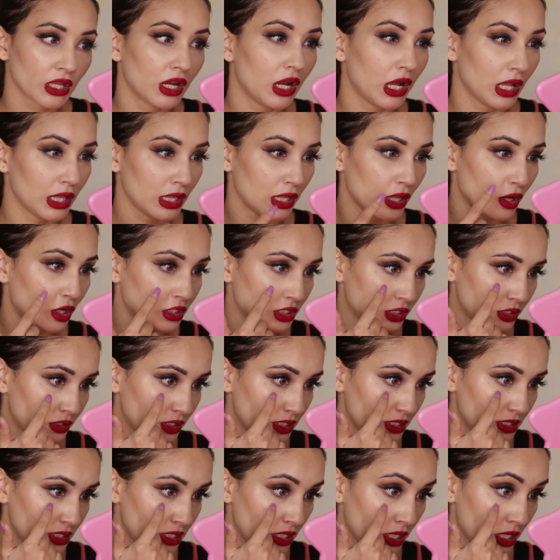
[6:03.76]
A lot
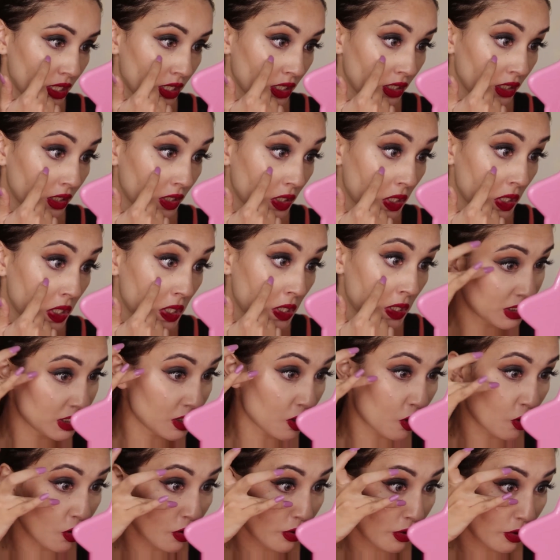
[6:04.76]
creasing here. Me
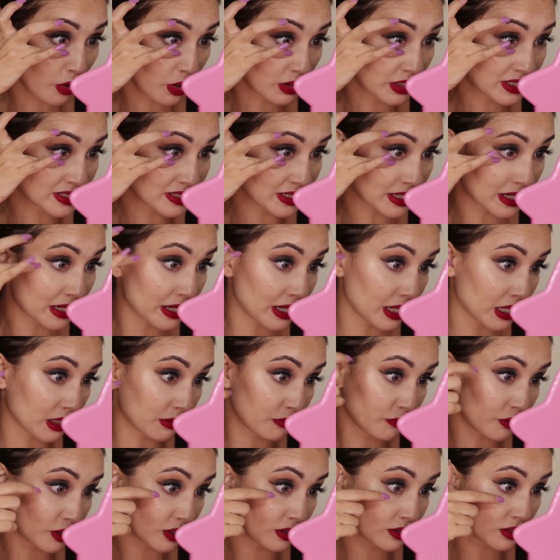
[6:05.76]
all the
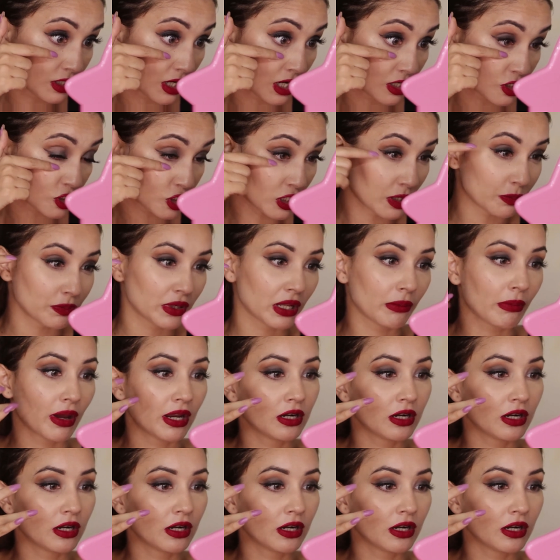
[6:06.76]
time with Tarte Shape Tape.